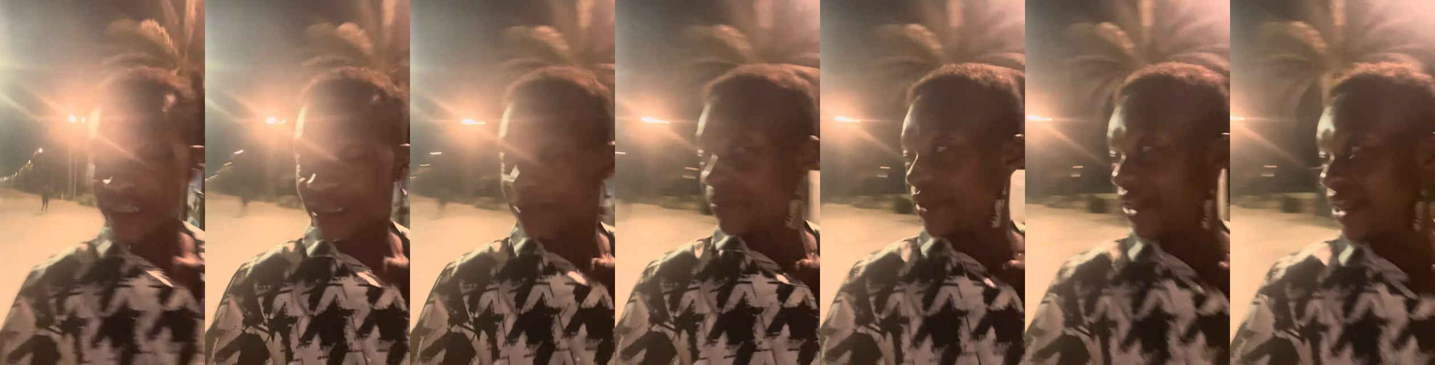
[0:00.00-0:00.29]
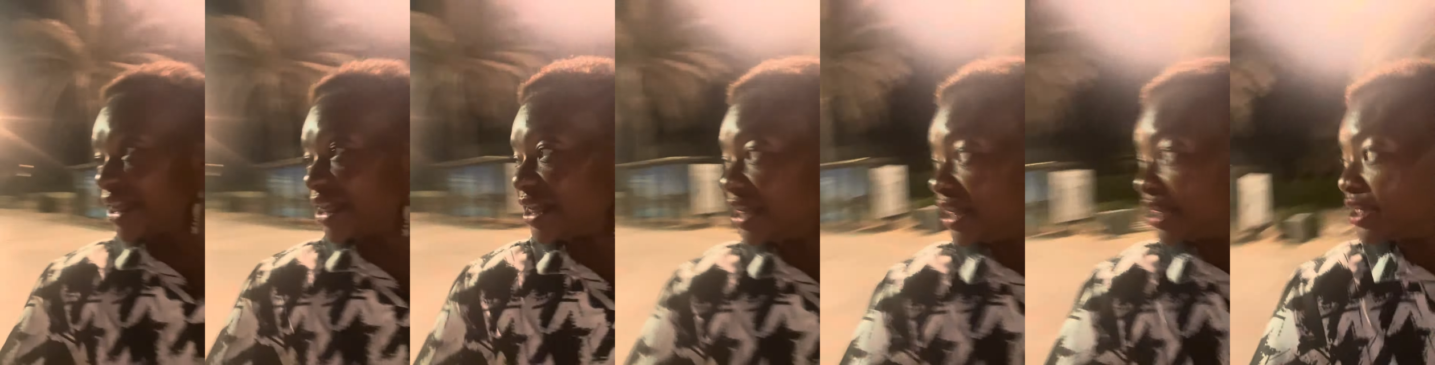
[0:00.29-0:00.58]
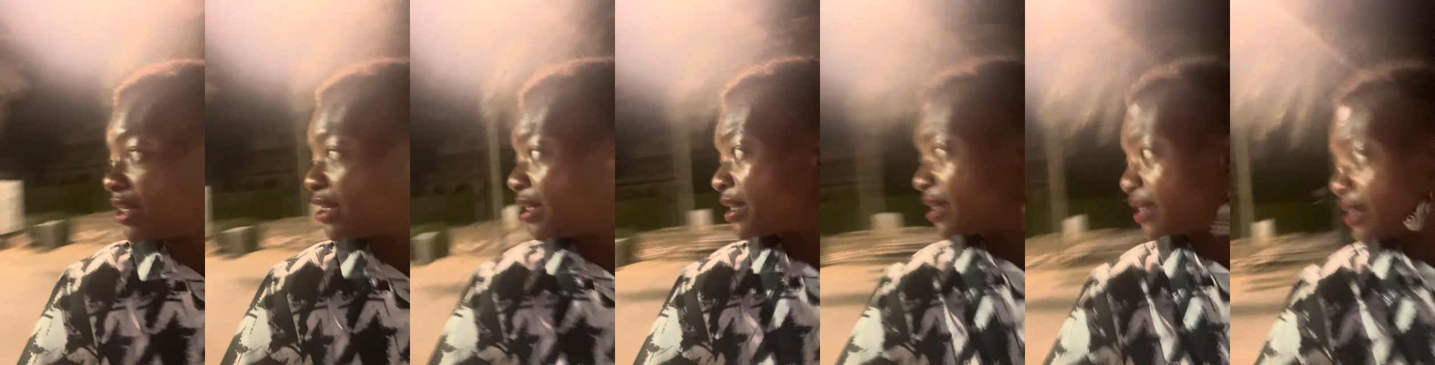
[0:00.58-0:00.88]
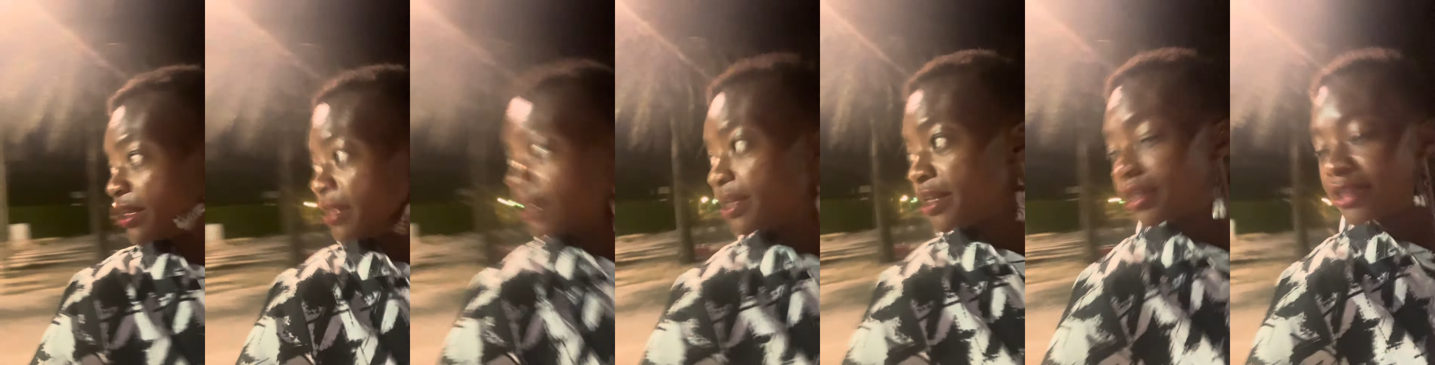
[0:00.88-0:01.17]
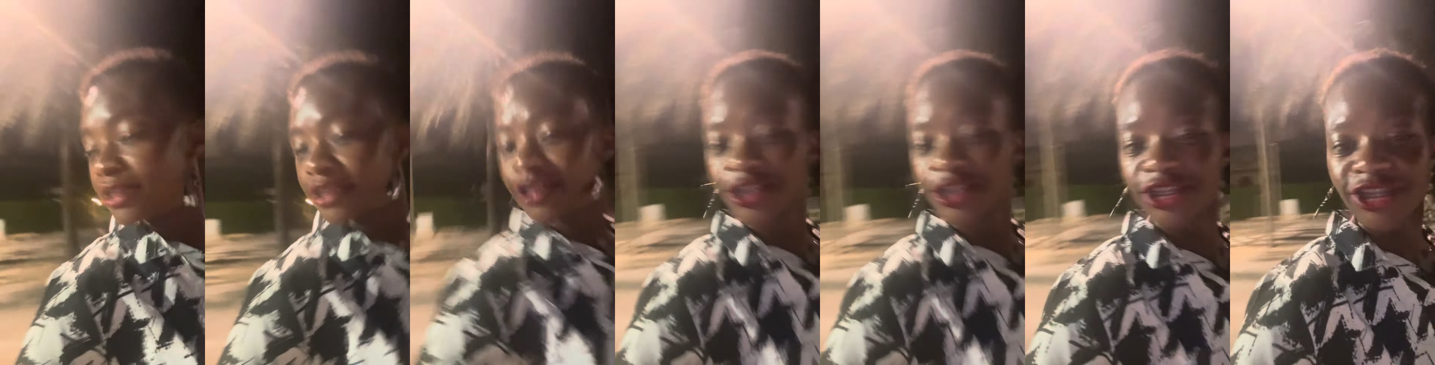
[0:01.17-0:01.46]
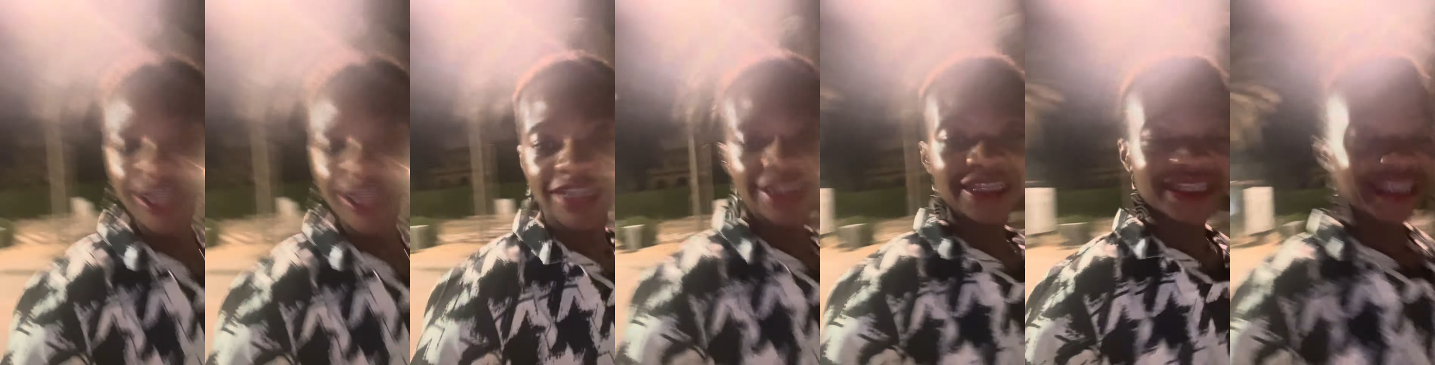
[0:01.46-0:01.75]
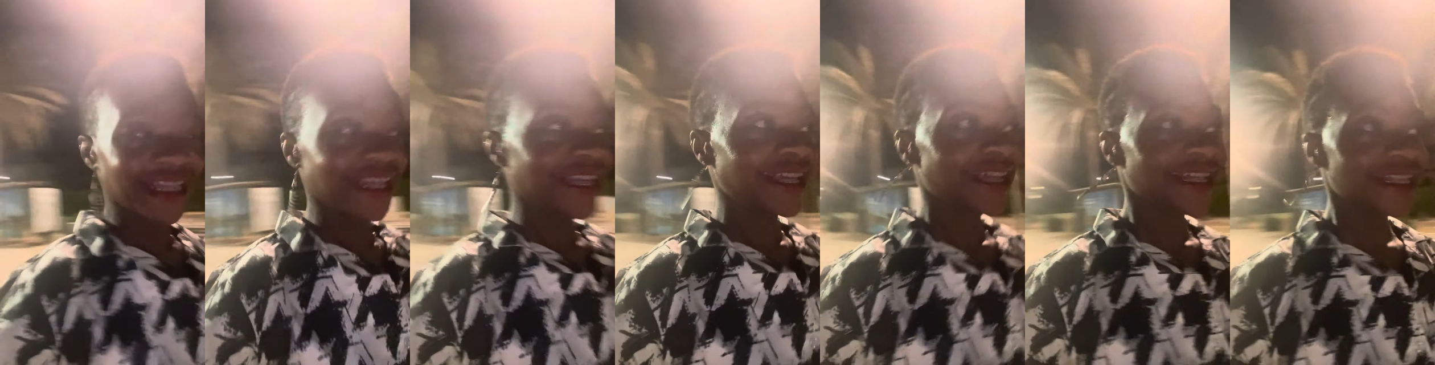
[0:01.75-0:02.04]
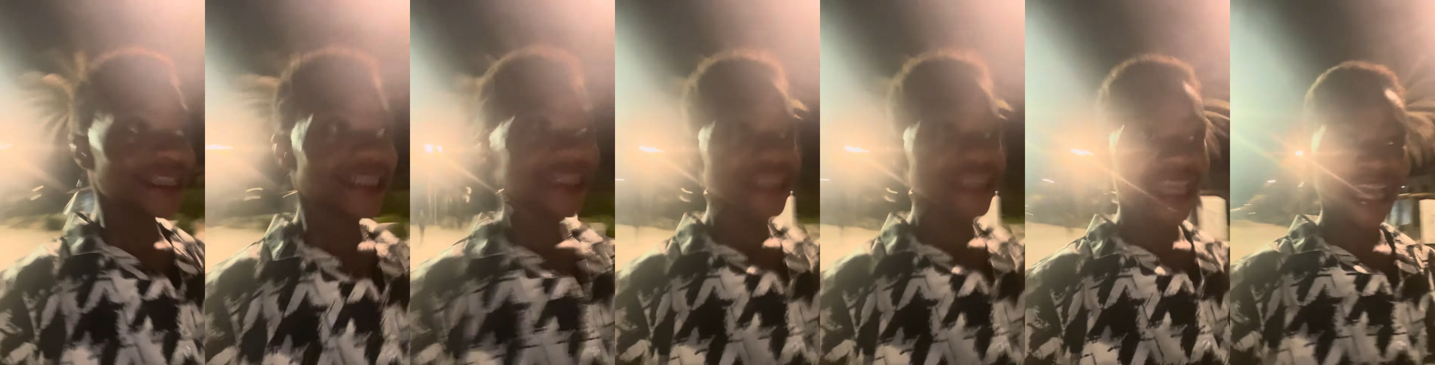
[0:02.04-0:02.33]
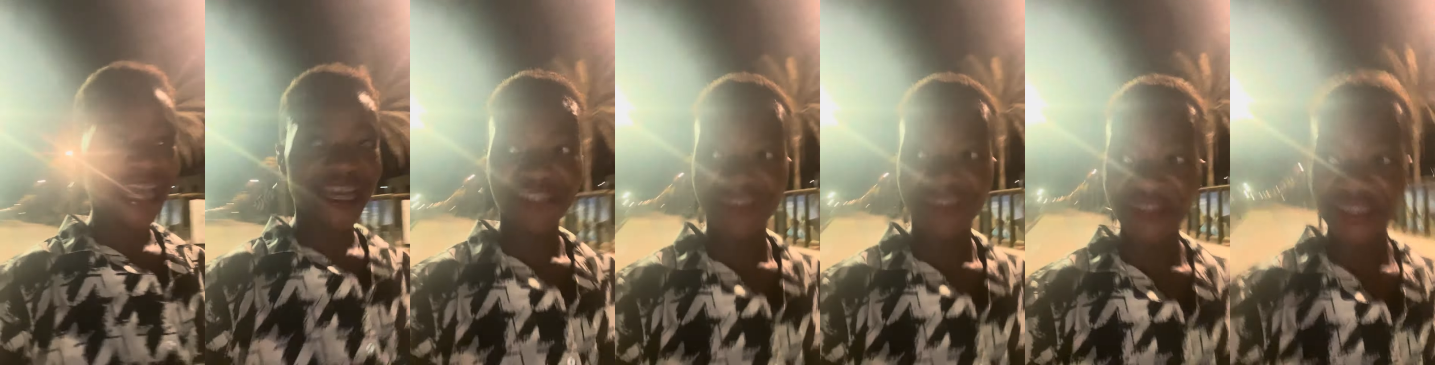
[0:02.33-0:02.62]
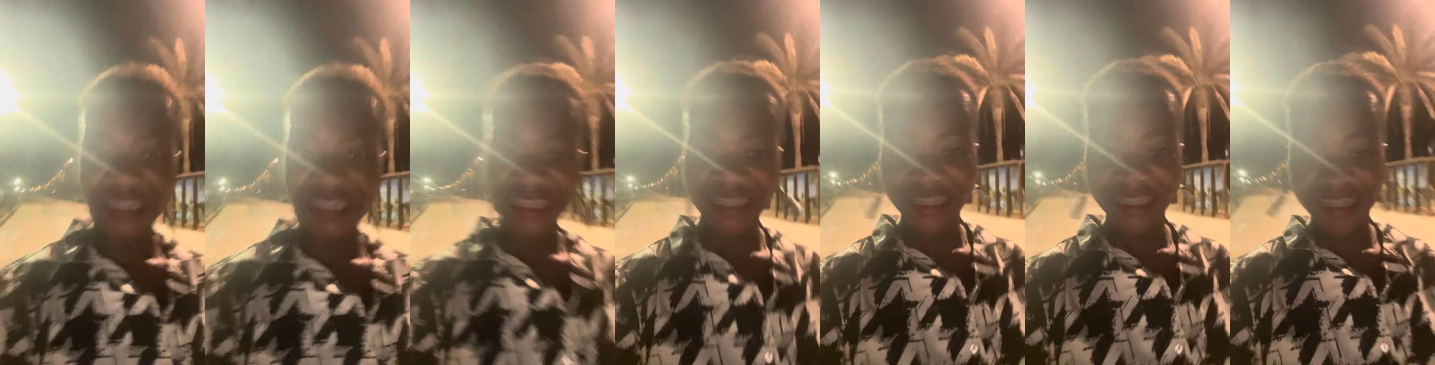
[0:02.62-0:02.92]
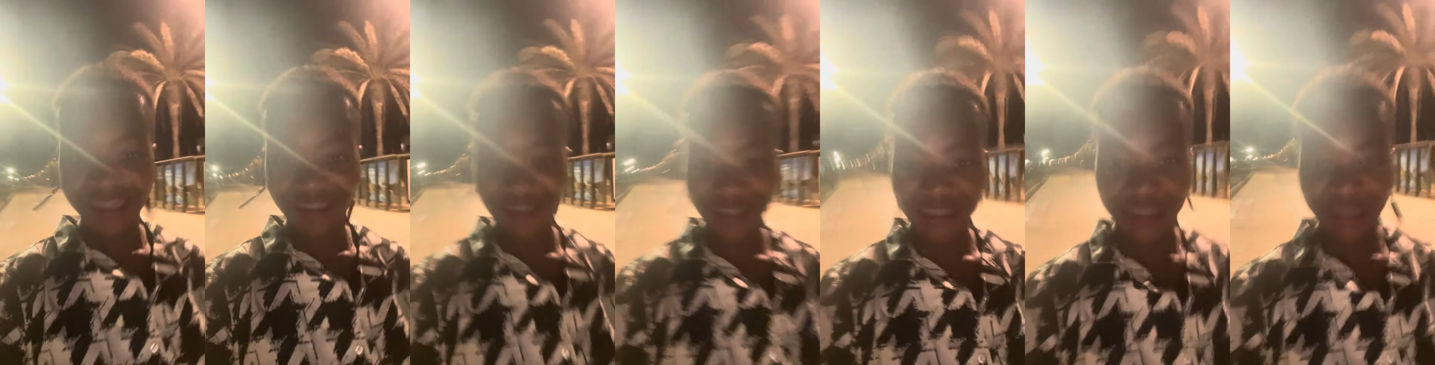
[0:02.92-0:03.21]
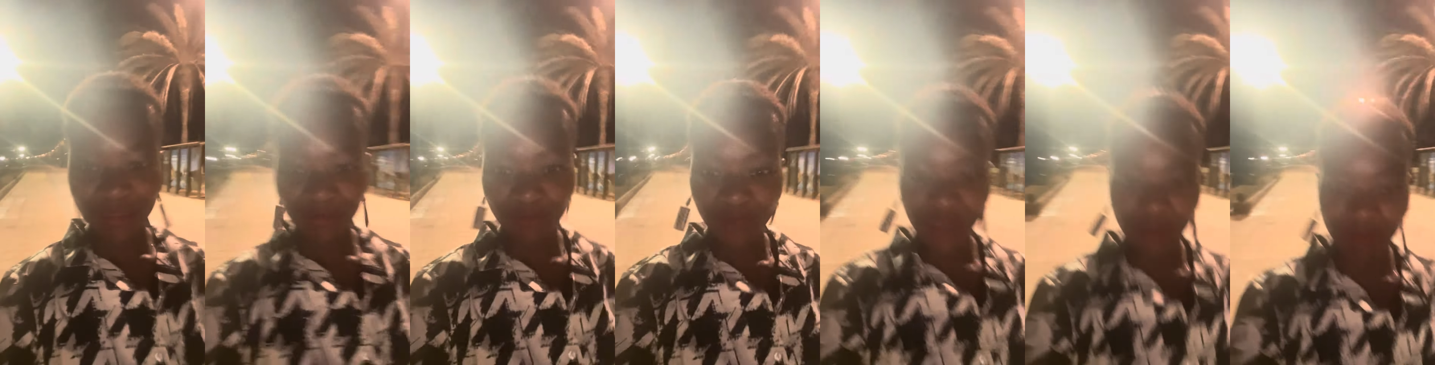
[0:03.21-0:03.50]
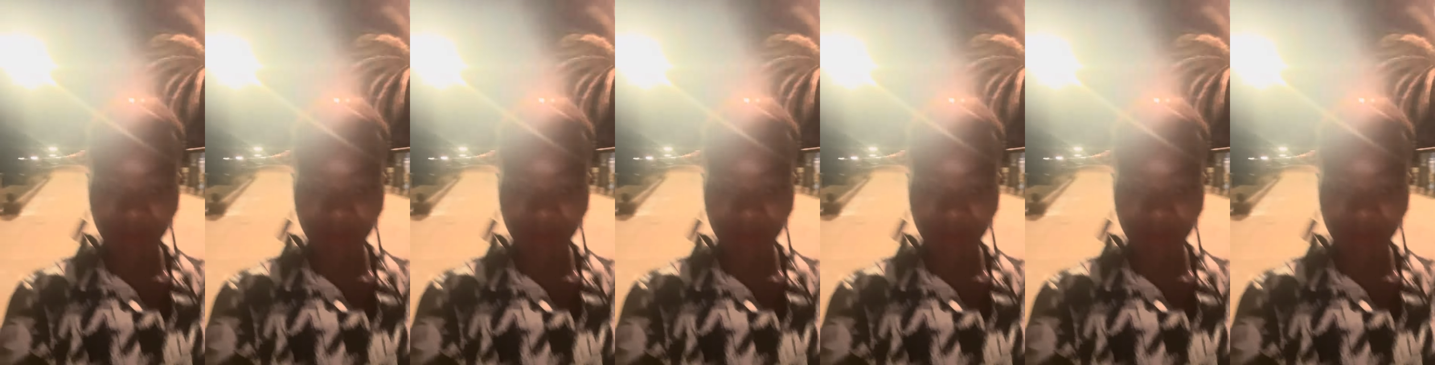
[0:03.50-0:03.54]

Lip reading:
Nobody's mouth can be seen.